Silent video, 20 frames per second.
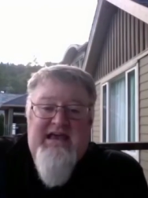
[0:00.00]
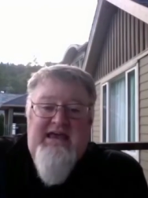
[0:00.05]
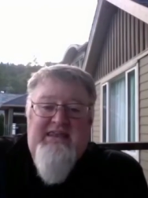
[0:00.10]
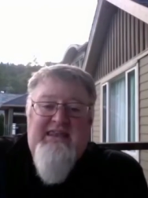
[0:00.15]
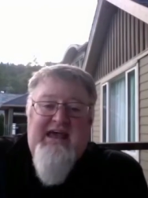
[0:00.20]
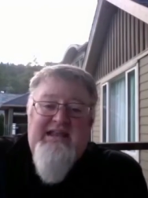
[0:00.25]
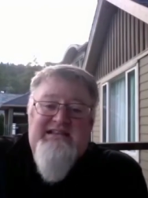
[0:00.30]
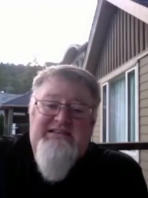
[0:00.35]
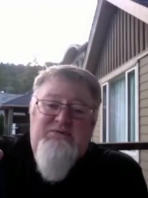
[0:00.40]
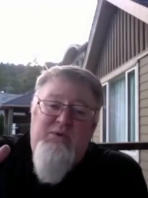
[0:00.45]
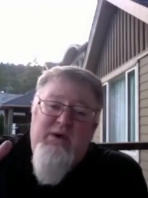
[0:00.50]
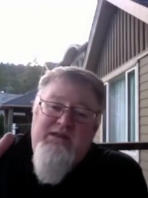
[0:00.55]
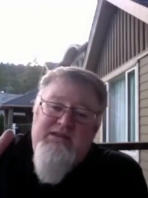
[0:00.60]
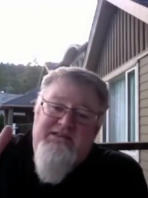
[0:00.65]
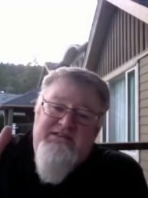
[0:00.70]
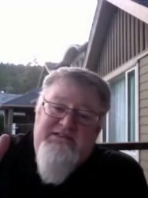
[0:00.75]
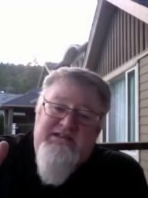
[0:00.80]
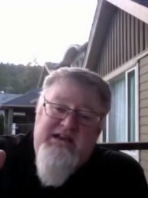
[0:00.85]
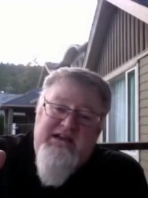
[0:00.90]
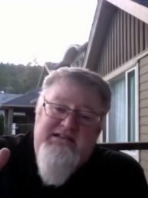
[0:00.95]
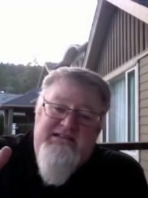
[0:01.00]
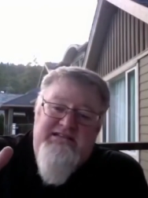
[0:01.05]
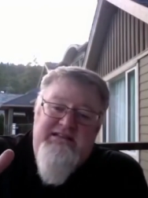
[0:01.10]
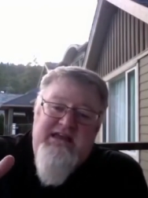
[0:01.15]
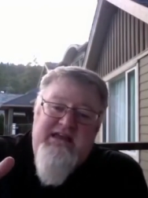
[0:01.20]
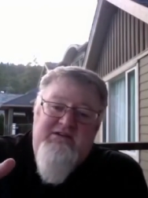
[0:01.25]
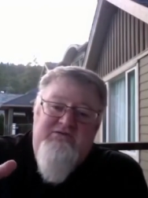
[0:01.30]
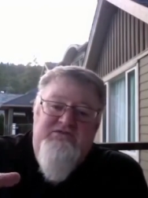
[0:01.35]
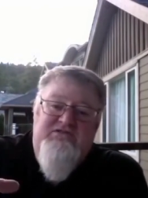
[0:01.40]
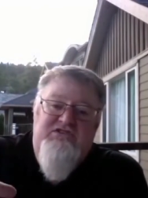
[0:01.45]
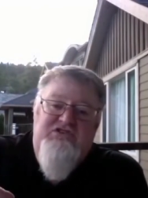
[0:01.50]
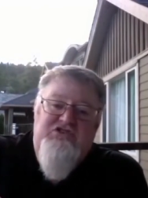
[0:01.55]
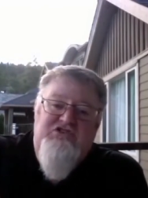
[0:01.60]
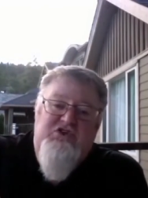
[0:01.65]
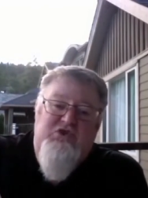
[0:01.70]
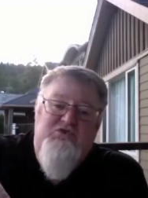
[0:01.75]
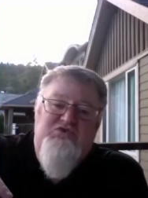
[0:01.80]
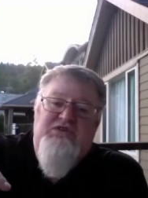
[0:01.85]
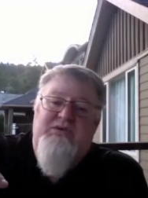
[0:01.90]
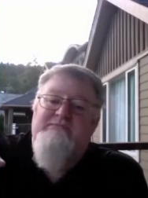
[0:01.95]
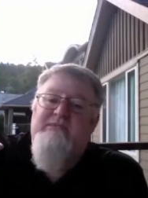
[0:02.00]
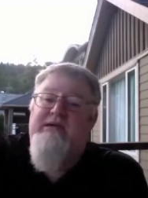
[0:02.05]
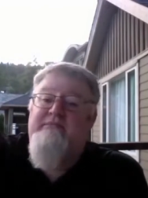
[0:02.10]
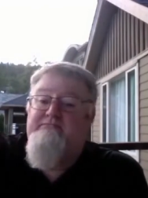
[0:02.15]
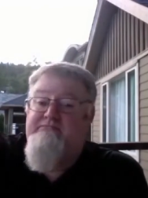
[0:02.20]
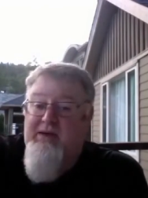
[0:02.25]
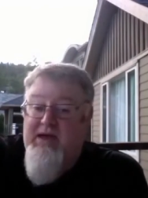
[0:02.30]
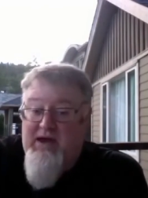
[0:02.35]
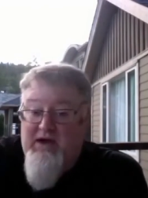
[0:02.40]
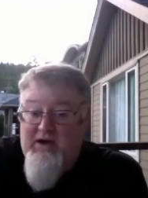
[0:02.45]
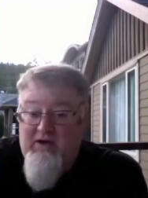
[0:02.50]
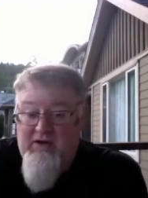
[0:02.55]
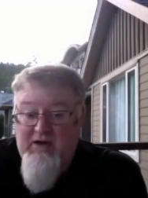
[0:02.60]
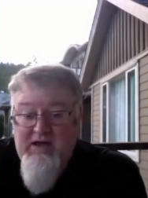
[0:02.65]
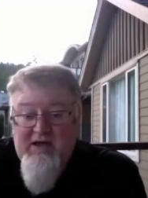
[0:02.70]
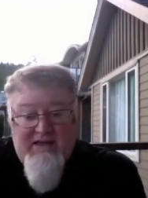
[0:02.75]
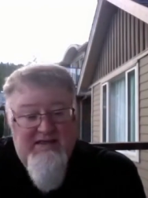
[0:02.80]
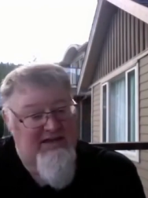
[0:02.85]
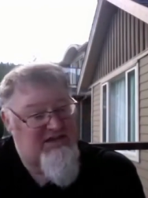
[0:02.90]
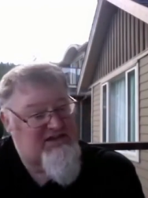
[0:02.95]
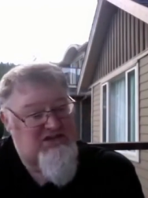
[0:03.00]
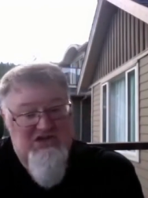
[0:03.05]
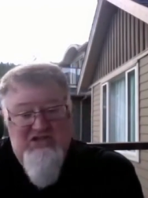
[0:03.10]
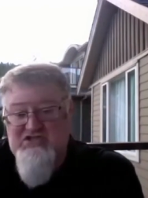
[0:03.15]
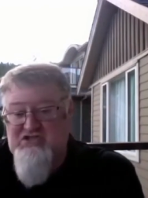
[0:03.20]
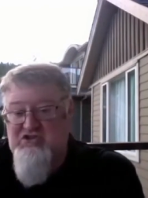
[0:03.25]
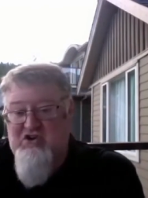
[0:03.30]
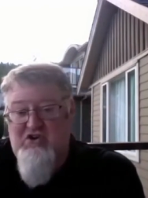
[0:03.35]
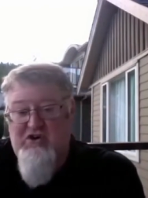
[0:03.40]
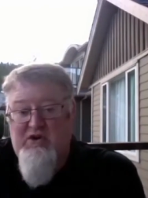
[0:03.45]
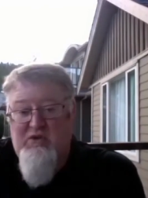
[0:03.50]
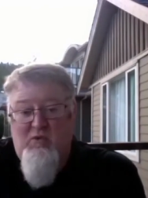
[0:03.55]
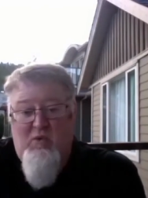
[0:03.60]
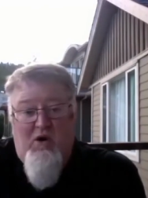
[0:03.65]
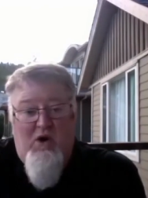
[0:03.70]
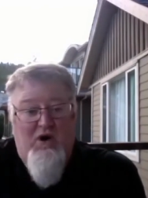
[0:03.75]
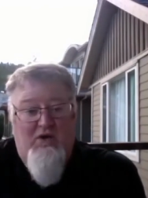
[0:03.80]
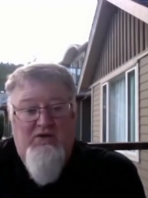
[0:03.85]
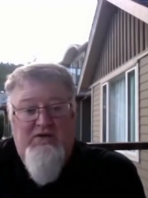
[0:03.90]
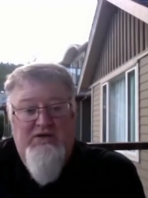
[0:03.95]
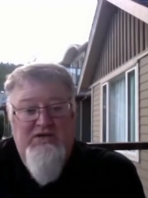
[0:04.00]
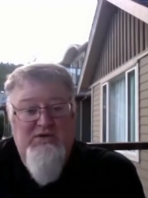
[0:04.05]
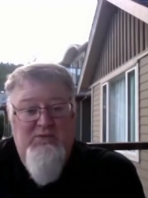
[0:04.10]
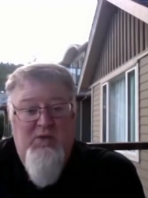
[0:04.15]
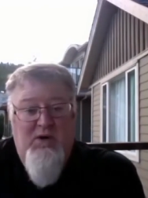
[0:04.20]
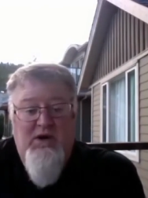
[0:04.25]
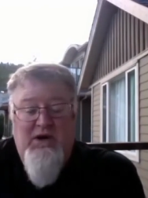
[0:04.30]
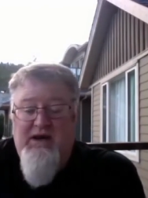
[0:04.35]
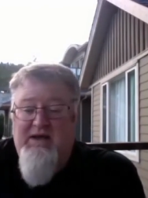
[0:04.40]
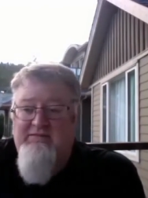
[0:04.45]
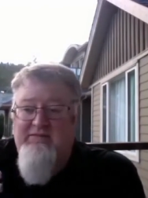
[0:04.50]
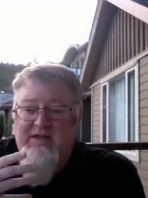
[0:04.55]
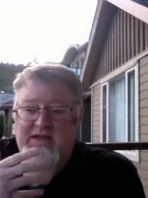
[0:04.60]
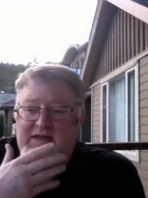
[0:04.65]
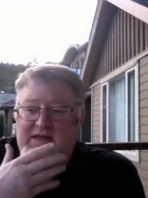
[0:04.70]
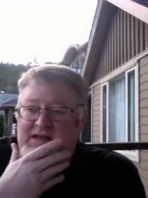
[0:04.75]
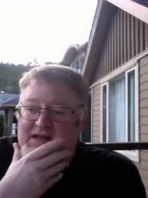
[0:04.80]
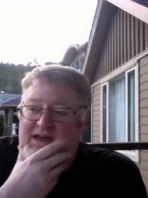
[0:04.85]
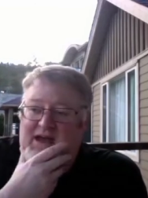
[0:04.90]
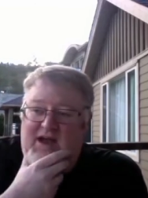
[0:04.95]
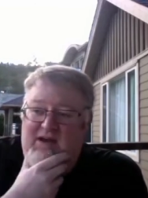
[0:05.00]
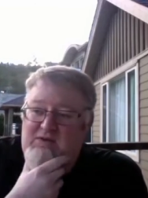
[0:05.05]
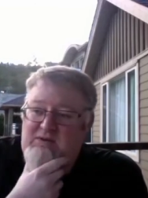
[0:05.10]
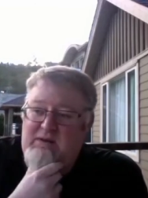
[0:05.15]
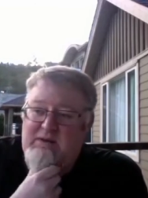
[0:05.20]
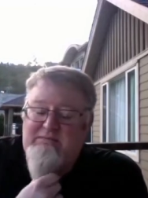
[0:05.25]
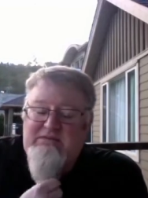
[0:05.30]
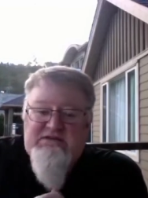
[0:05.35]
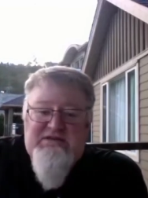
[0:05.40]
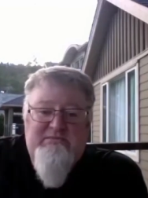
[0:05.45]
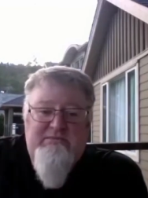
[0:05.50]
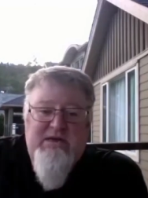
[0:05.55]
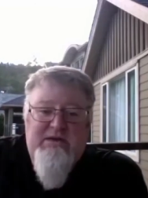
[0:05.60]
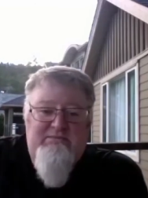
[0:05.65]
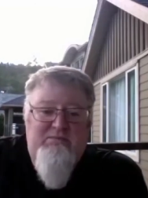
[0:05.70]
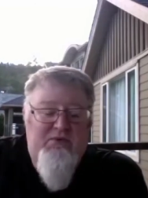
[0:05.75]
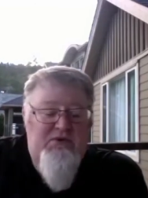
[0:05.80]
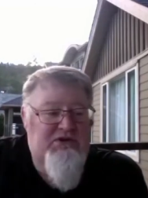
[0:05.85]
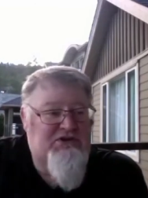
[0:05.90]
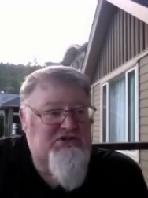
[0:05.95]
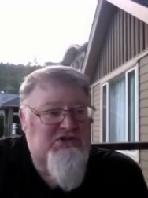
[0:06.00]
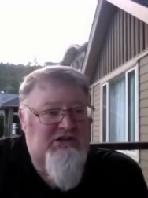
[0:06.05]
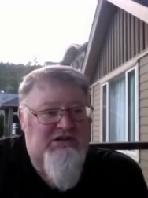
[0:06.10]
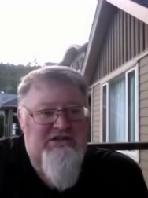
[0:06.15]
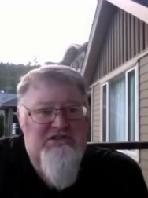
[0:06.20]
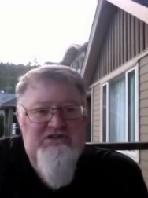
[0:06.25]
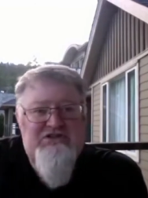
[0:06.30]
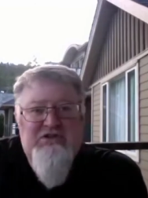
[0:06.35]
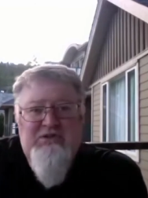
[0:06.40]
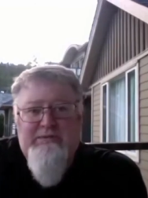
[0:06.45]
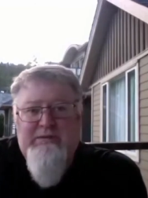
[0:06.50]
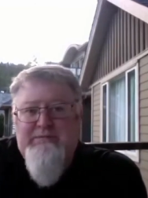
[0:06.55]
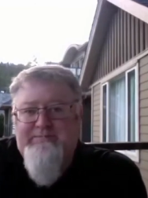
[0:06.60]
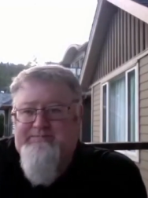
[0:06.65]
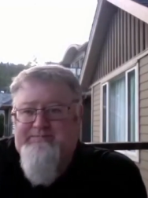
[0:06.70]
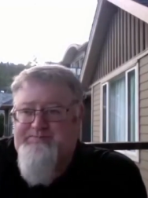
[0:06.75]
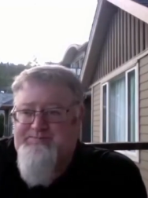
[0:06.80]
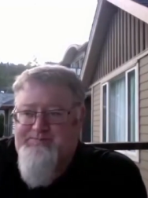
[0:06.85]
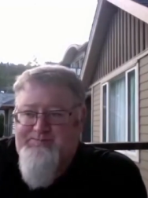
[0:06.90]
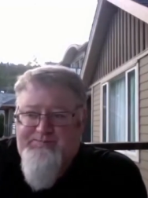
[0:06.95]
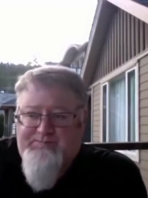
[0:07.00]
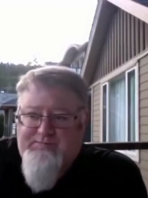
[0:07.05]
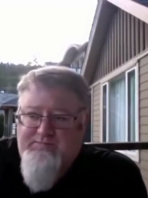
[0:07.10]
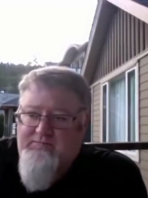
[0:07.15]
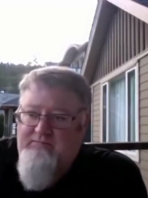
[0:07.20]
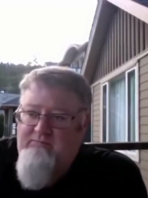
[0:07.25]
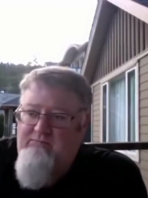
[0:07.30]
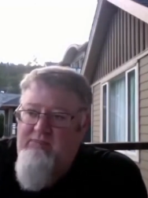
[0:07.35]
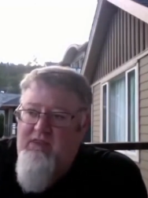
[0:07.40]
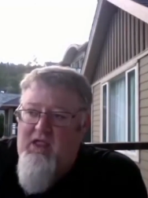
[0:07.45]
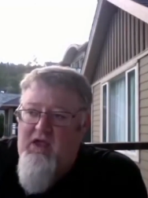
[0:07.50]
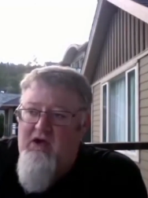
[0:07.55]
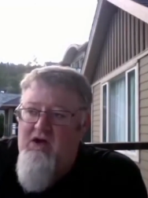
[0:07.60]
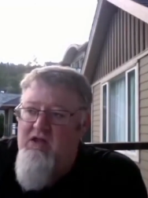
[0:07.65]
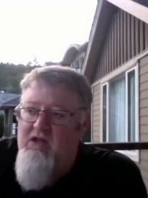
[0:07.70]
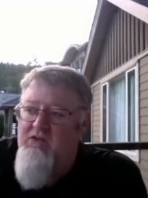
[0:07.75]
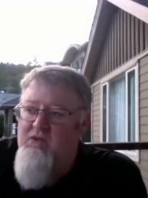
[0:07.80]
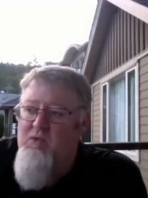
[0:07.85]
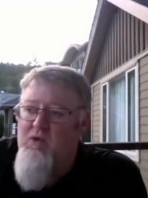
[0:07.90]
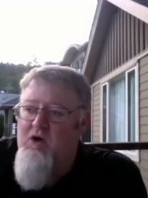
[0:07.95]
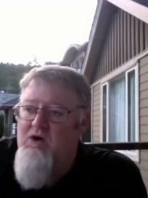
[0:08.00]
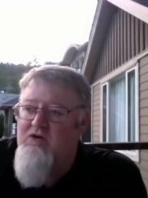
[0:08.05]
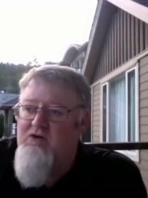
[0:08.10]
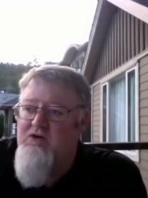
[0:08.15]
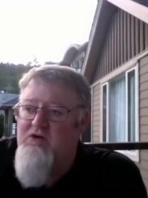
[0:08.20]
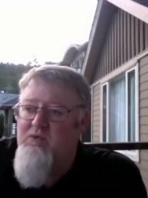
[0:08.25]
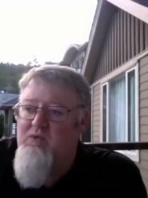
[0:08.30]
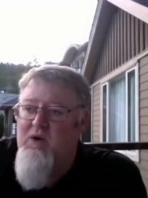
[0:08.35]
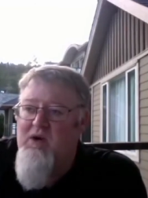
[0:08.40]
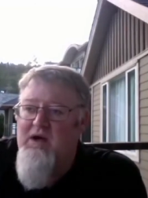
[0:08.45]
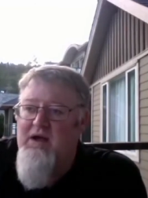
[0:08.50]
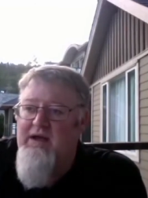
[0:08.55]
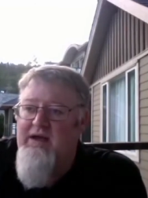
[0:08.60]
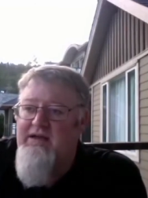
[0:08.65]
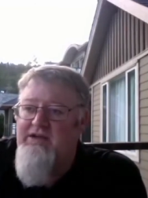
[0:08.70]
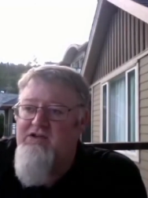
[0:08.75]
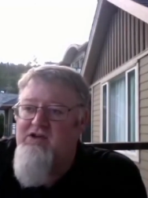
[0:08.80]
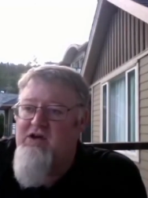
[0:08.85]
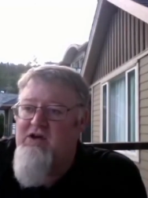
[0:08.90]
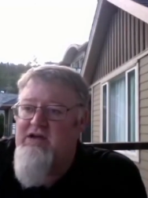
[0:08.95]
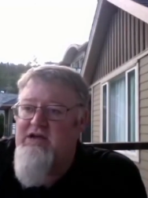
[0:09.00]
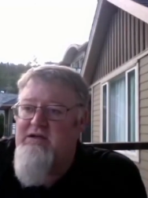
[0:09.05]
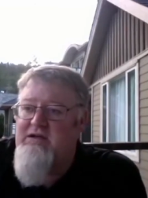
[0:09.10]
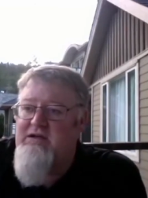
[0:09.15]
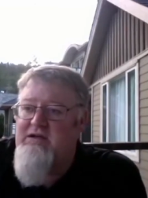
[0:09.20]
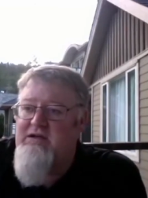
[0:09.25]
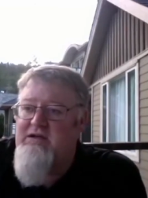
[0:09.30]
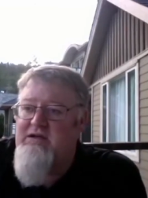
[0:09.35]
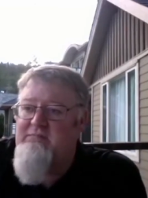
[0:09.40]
and that's why the sign's there, is to show something bigger than just turning water into wine. I I remember somebody preaching a sermon on the water to wine and talking about the